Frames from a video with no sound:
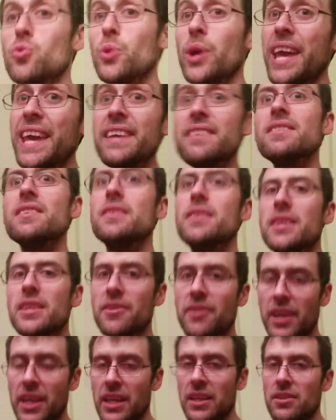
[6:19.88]
to 80
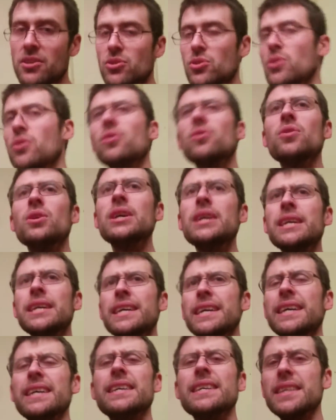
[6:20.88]
degrees, so
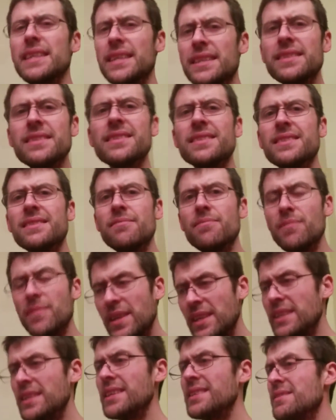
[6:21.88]

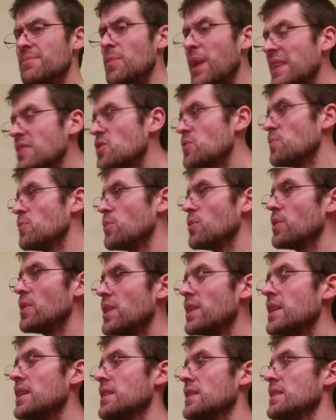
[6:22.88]
it's much
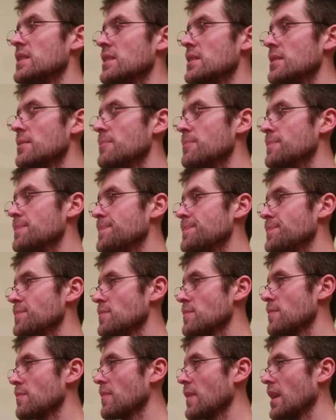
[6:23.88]
more,
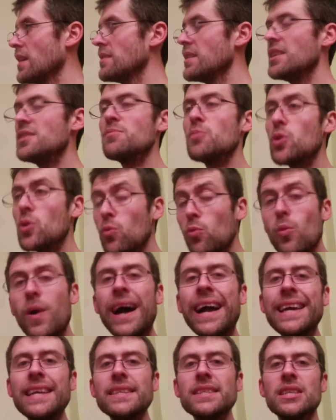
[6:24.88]
there is more
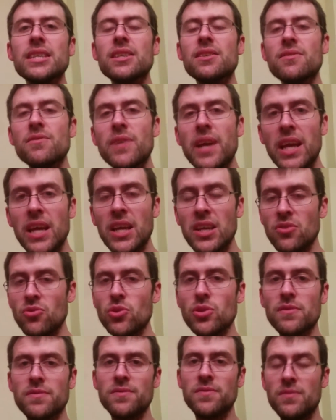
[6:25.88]
wider
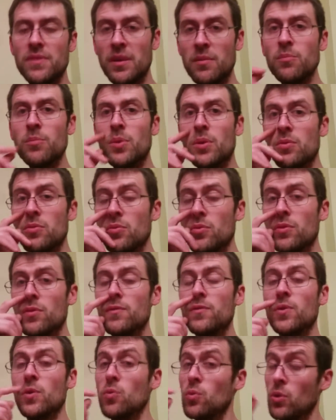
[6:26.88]
range of temperature
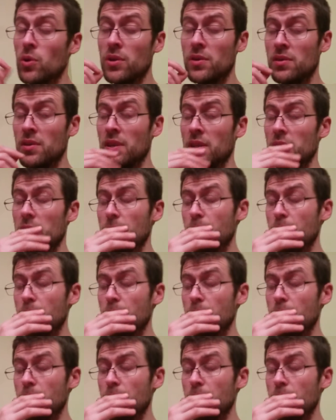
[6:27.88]
for working.